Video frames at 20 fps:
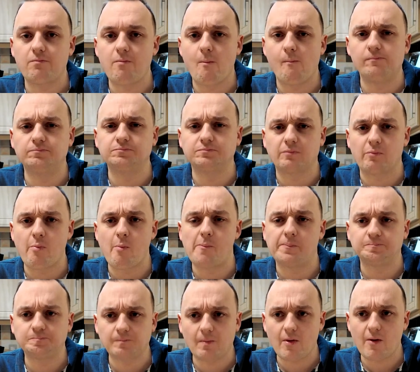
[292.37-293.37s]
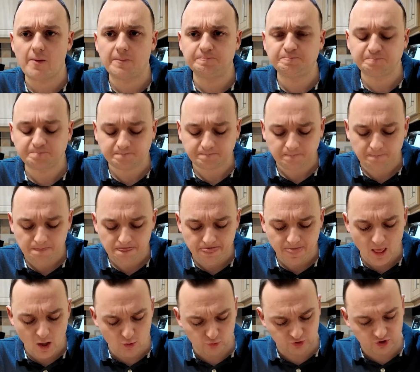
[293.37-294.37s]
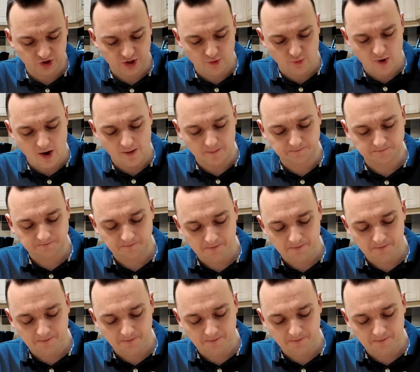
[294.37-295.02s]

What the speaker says: Oh, do you know what?